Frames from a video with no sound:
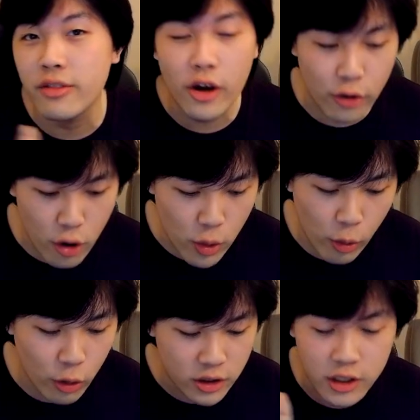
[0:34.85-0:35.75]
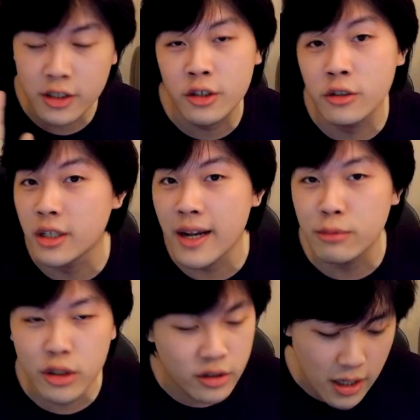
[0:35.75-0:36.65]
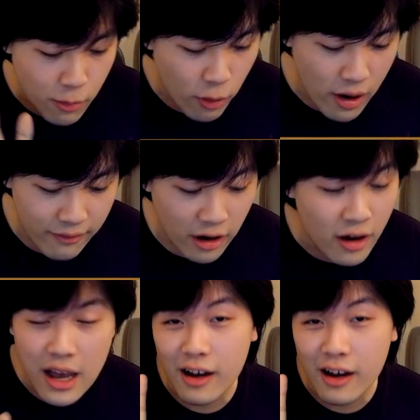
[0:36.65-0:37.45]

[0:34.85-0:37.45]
There are no rewards, just use a Neptune team or whatever.